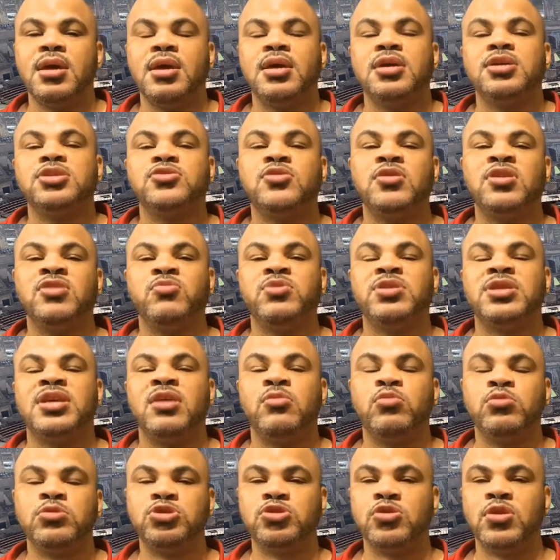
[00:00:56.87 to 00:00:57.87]
Starting with that,
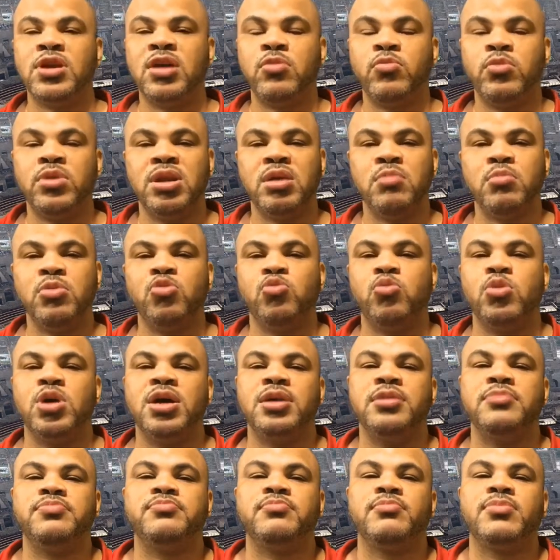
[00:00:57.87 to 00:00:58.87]
we'll start out with number
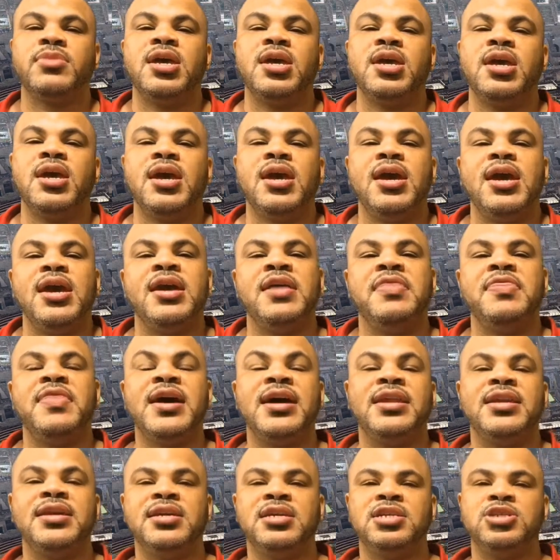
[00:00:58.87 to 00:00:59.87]
one, and
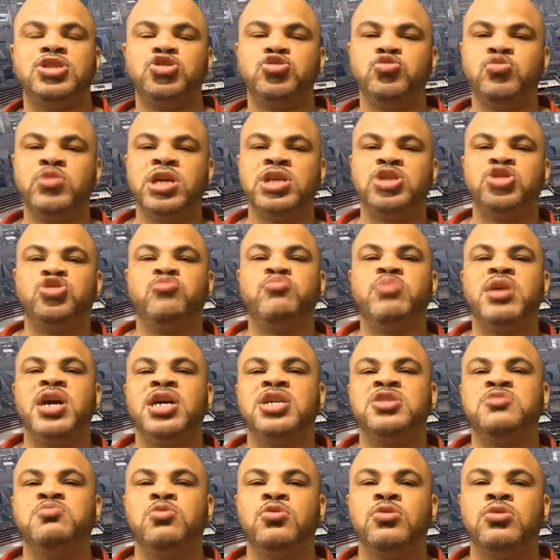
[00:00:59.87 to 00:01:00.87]
that is to get your
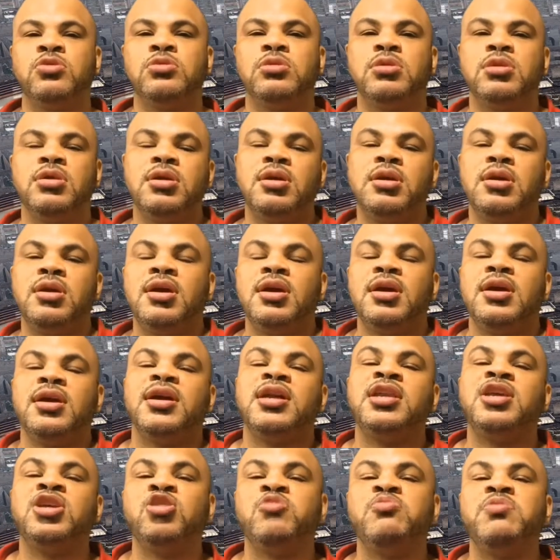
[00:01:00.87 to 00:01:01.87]
passport.
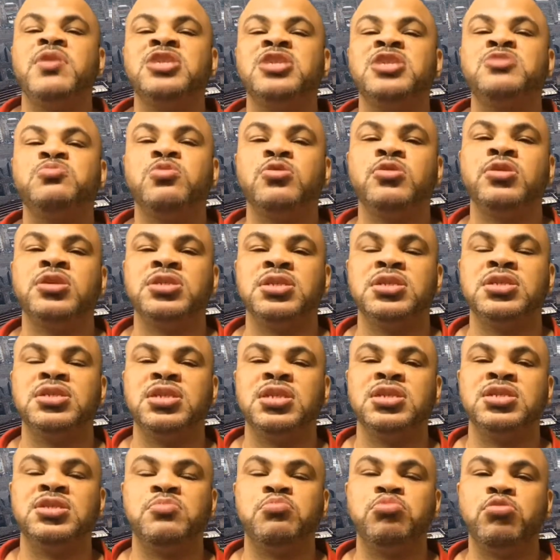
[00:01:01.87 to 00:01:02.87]
Getting your passport is a
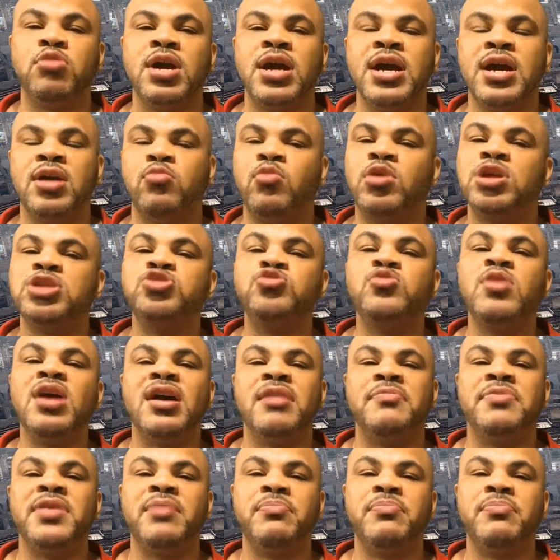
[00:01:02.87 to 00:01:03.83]
sense of pride. Once you have that